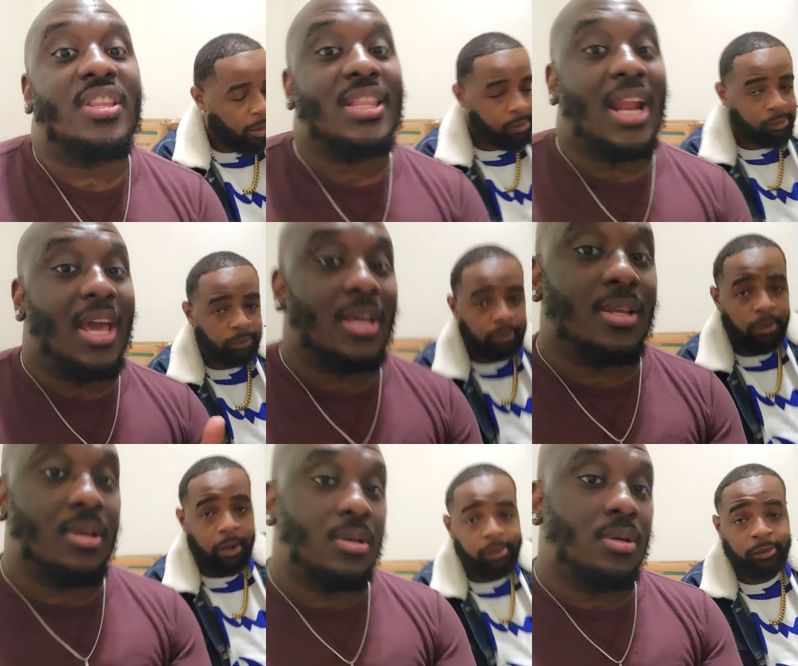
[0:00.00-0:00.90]
Speaker 1: thing that I hate
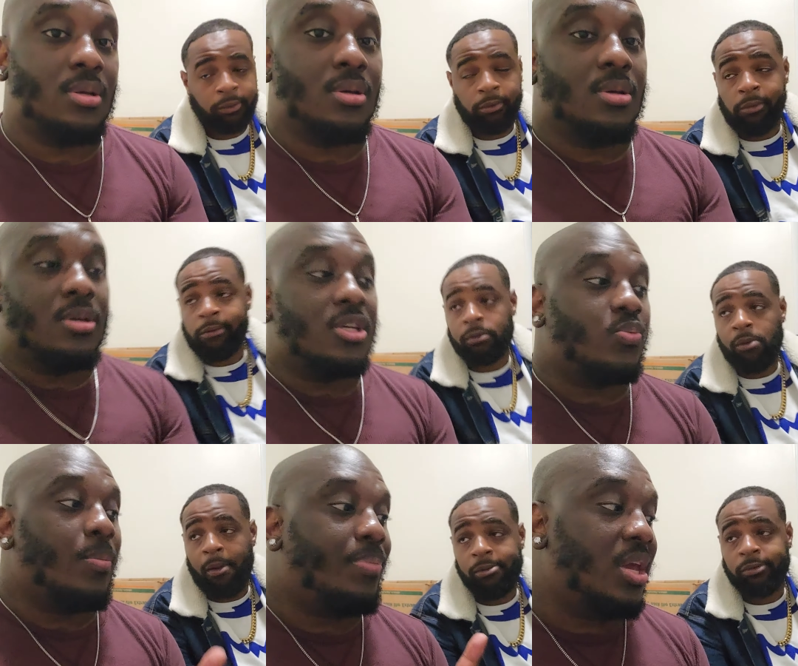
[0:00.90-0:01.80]
doing is
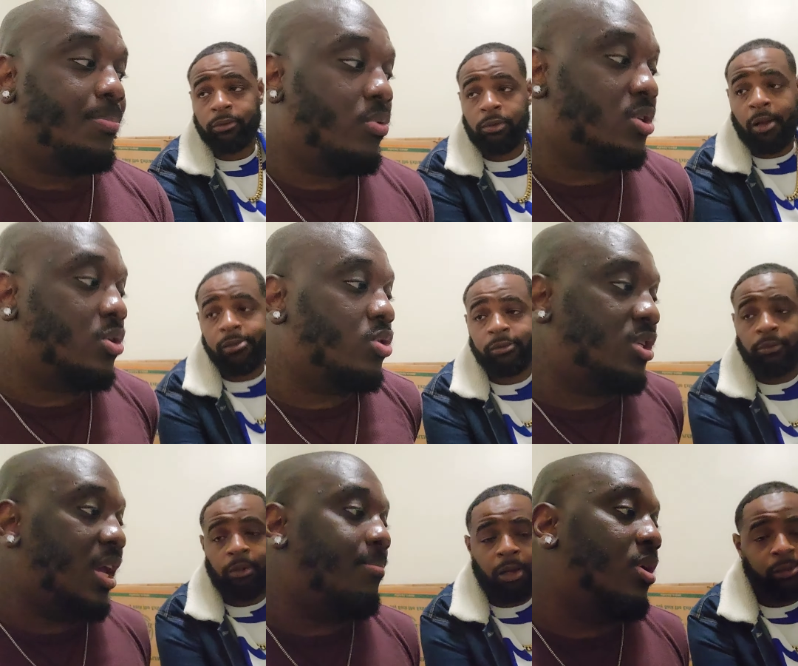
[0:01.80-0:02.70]
when people
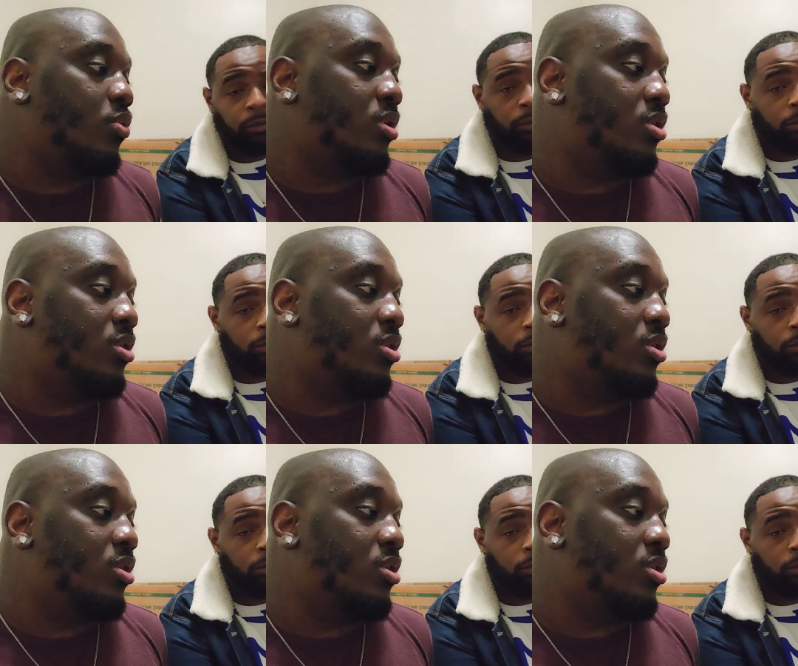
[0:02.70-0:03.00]
associate mental